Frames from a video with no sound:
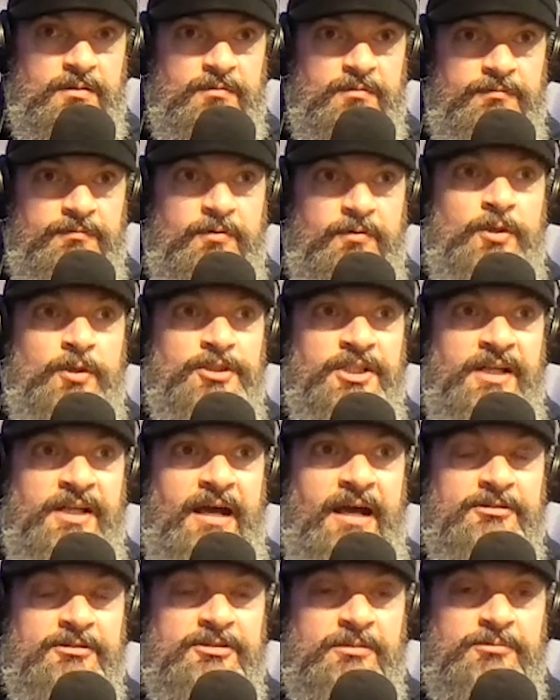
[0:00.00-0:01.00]
forging
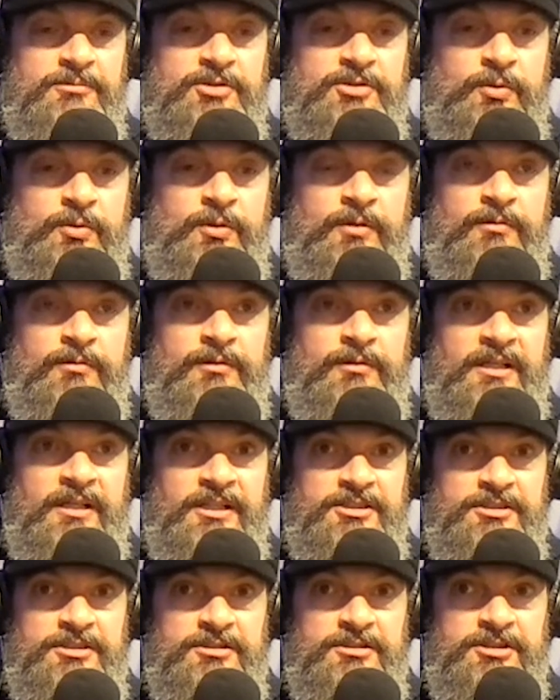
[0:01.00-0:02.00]
out some sort of
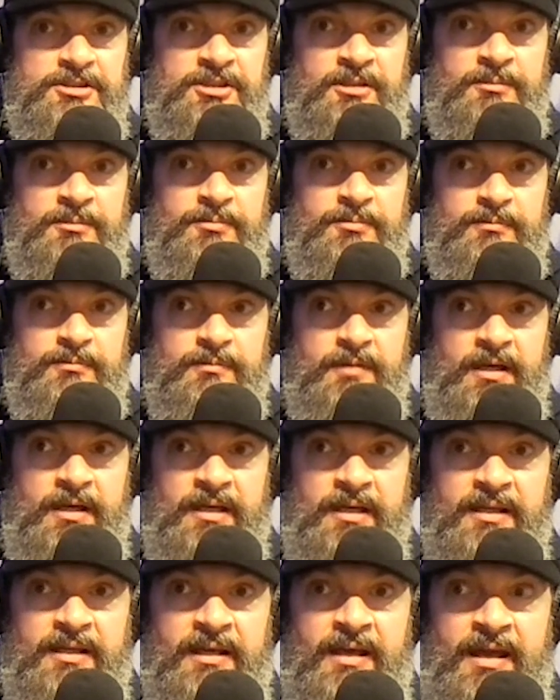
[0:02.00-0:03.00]
relationship,
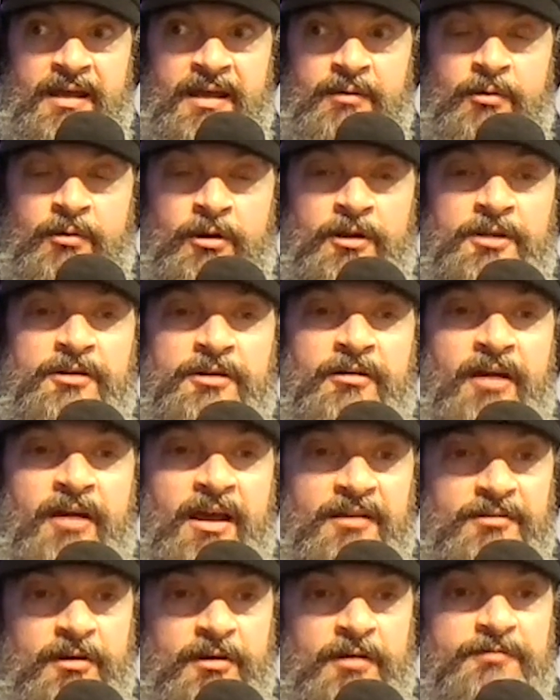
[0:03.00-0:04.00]
AKA working your
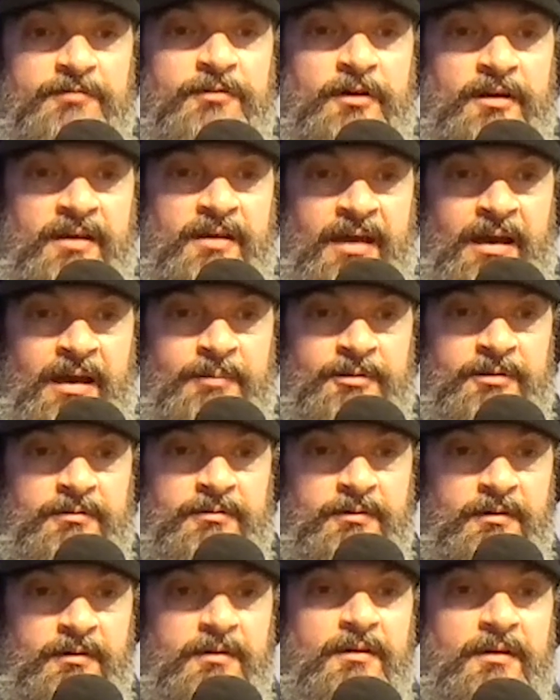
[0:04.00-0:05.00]
ass off for a captain
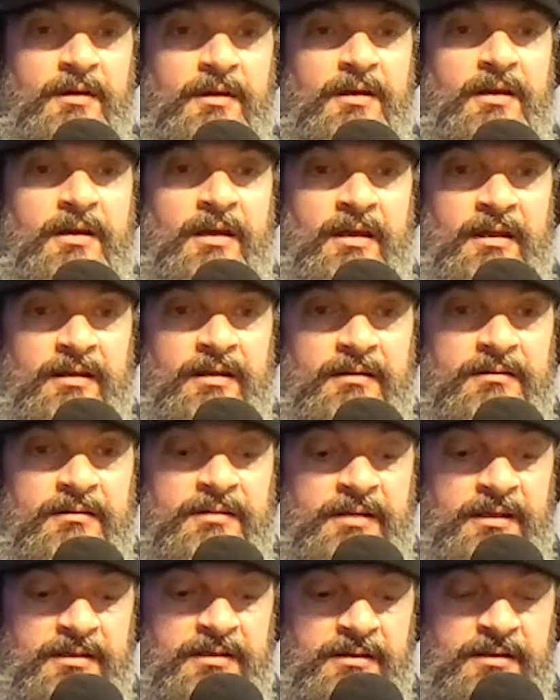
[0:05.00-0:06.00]
and
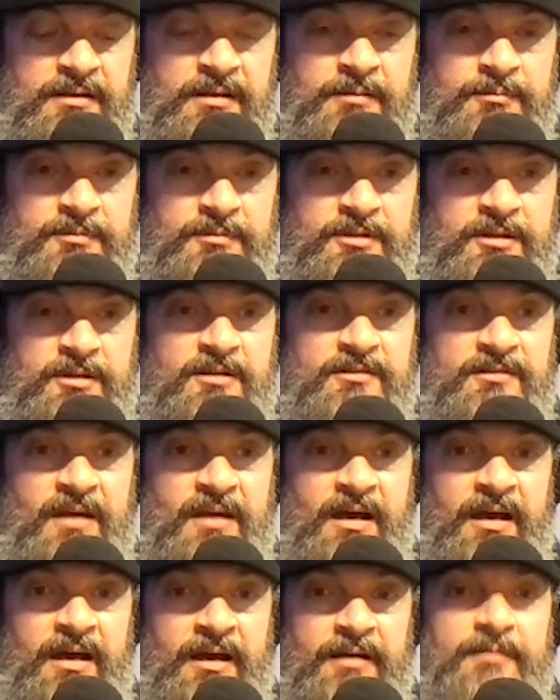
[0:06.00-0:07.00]
getting him to
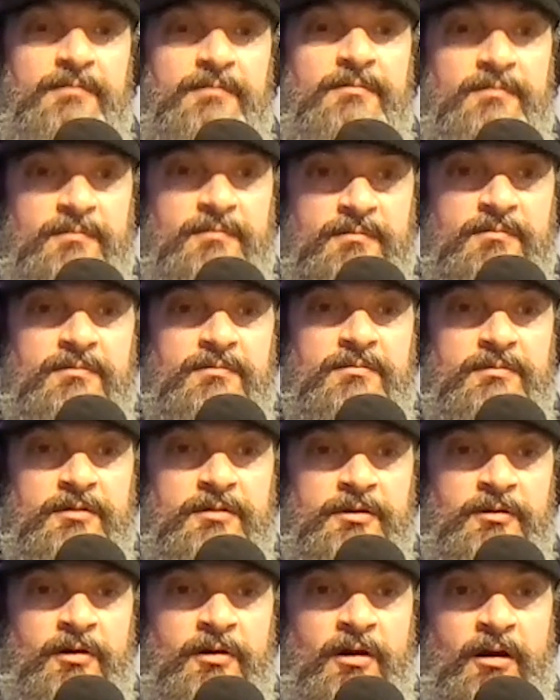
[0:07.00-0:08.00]
decide
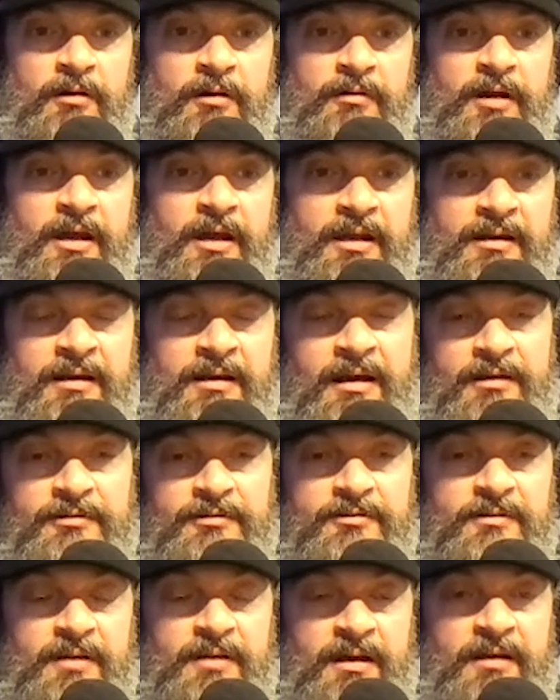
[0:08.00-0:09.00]
you're all right, and I'll
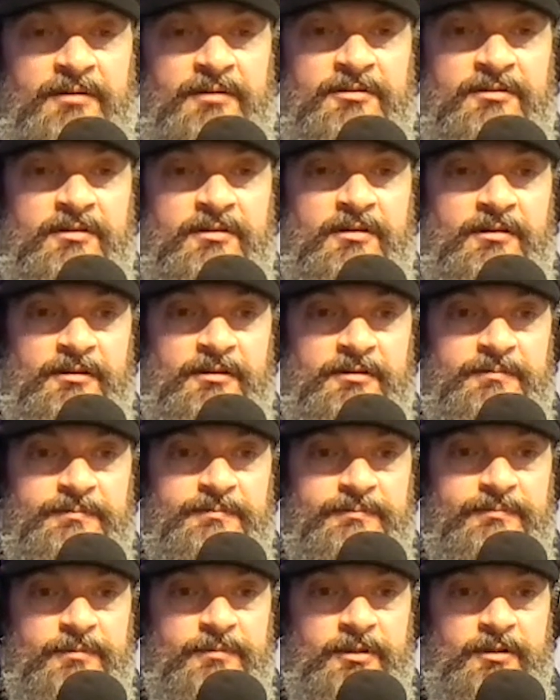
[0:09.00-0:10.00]
I'll steer
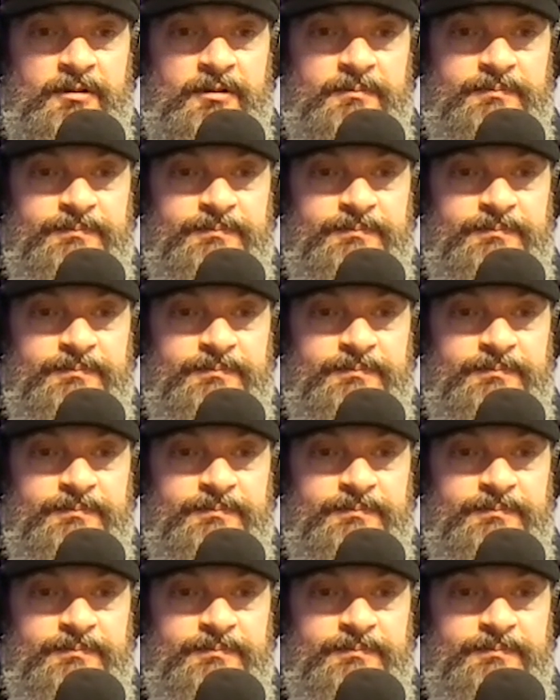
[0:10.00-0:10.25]
you. You know.